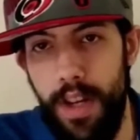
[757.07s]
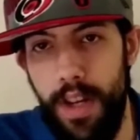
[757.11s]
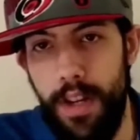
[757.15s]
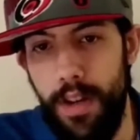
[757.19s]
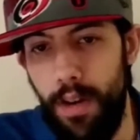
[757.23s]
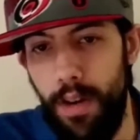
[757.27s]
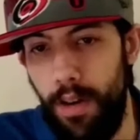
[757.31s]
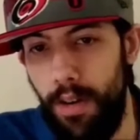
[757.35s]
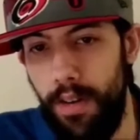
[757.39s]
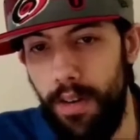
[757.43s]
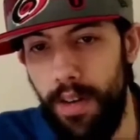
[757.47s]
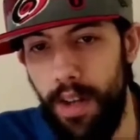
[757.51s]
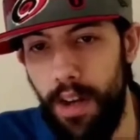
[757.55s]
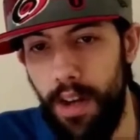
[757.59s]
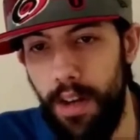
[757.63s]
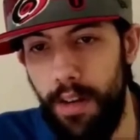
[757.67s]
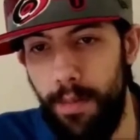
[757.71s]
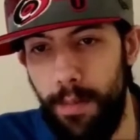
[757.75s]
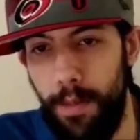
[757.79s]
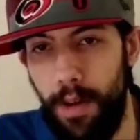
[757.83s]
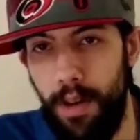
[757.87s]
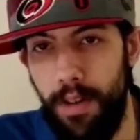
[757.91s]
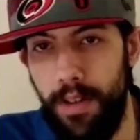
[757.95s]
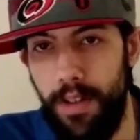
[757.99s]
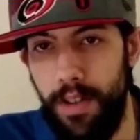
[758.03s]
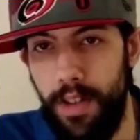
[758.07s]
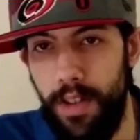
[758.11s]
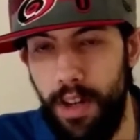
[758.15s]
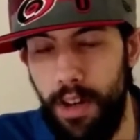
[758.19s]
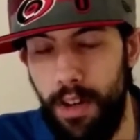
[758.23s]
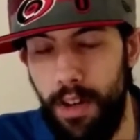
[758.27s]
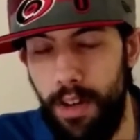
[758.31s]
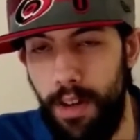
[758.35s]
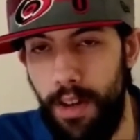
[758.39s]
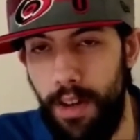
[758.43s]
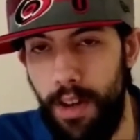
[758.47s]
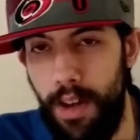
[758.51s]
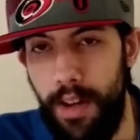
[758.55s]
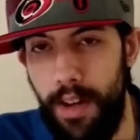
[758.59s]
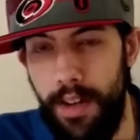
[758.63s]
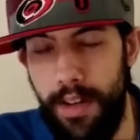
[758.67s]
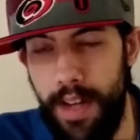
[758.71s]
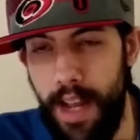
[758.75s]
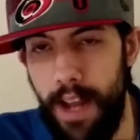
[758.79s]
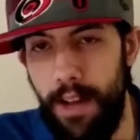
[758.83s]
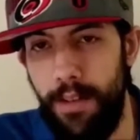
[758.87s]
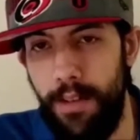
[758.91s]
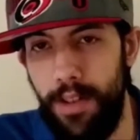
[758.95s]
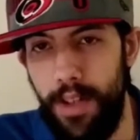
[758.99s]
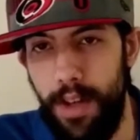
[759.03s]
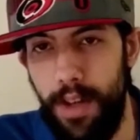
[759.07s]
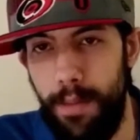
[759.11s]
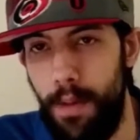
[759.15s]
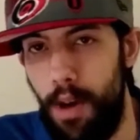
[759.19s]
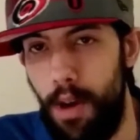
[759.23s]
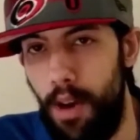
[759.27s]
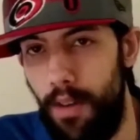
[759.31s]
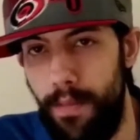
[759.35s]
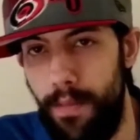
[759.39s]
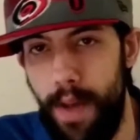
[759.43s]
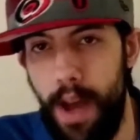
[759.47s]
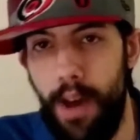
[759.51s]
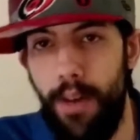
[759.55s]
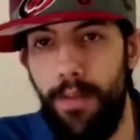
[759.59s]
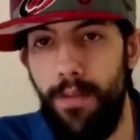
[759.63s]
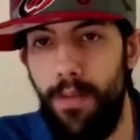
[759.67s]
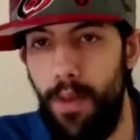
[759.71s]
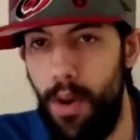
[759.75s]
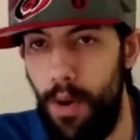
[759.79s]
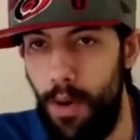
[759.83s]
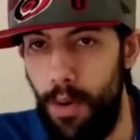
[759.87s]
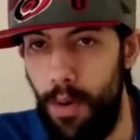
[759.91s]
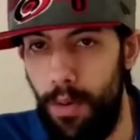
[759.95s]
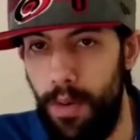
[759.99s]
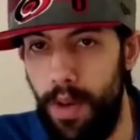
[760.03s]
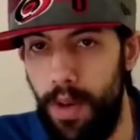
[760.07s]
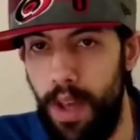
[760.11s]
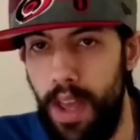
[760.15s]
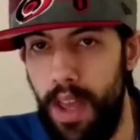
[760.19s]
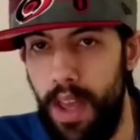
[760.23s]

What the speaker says: going down to Menards Township off Mountain Road.